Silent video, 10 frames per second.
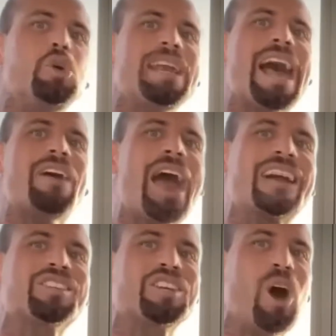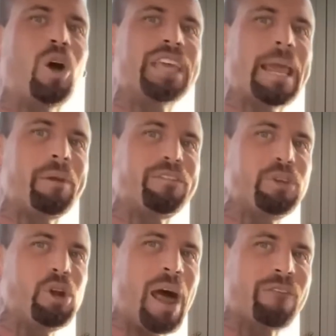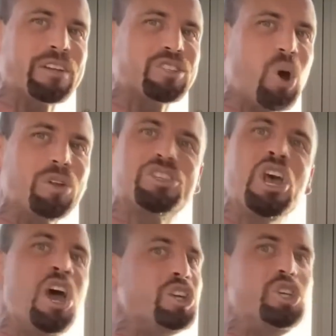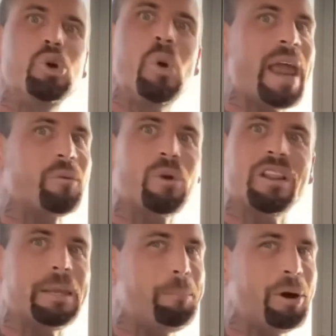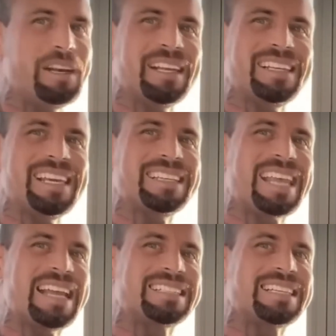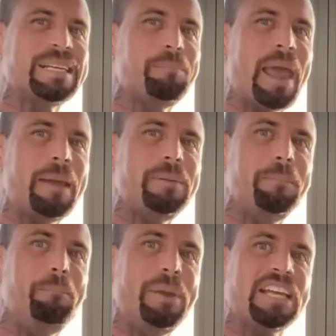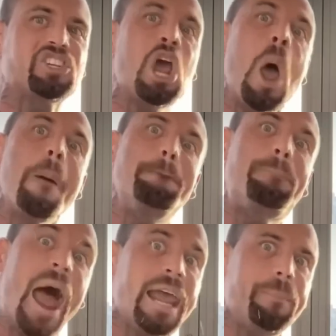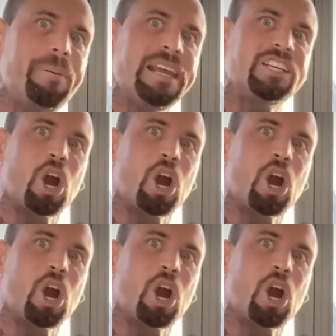could have action all day, but if you don't have results, you ain't really putting in the intensity, baby. Baby